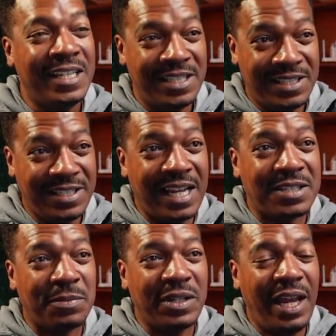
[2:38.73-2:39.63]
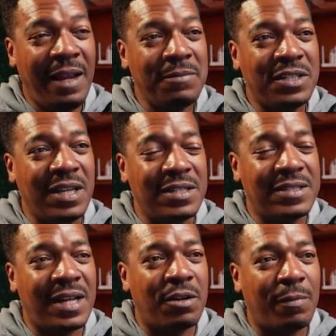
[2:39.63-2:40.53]
She's got some good aim. She's hitting
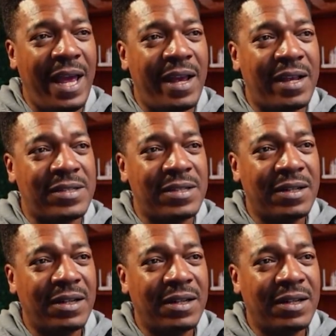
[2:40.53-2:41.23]
center mass.